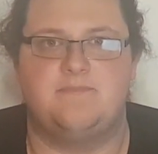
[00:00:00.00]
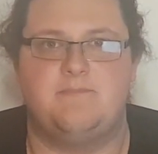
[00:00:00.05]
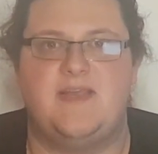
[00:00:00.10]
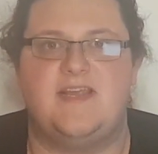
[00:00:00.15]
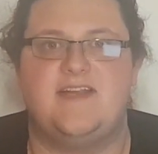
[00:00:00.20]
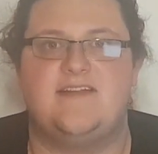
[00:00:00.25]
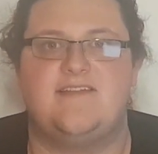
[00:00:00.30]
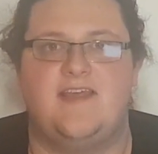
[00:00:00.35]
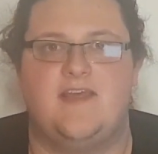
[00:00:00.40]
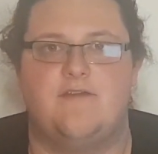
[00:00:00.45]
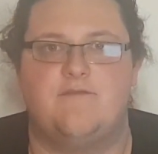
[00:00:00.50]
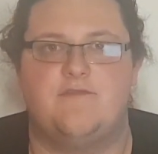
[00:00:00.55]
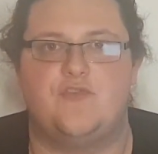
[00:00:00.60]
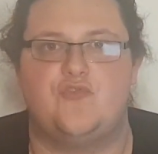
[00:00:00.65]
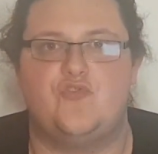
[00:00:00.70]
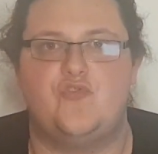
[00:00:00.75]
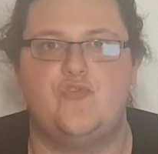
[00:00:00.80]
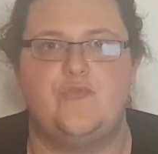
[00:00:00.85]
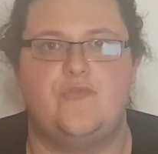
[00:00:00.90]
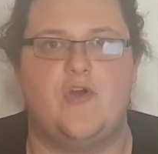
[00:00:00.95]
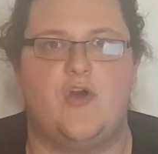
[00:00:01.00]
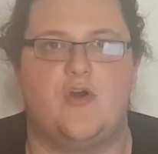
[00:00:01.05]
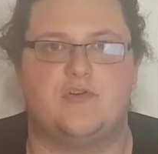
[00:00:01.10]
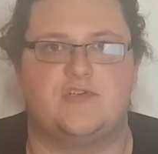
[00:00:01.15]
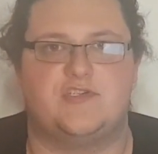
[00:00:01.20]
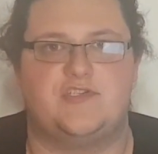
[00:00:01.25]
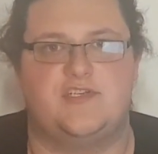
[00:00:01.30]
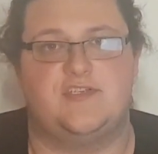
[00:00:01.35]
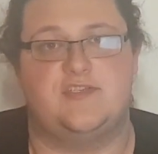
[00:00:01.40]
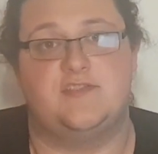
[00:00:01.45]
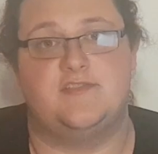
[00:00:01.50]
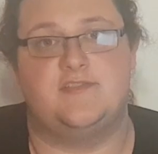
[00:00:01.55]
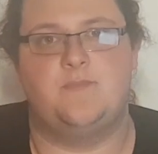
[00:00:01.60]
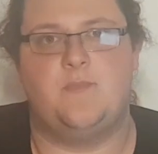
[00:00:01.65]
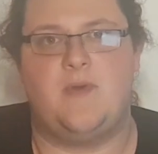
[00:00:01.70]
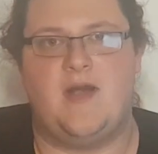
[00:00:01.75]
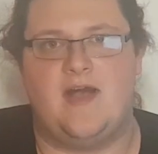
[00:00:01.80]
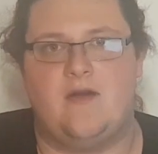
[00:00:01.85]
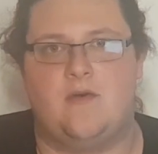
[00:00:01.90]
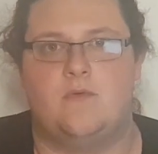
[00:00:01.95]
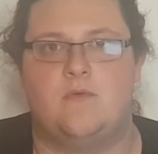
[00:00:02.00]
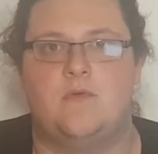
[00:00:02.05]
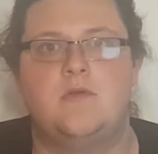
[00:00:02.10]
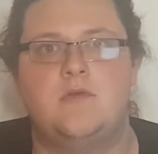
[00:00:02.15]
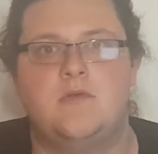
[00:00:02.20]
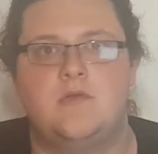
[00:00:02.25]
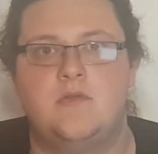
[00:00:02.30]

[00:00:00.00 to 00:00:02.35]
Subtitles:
meeting of the two doctors. Well,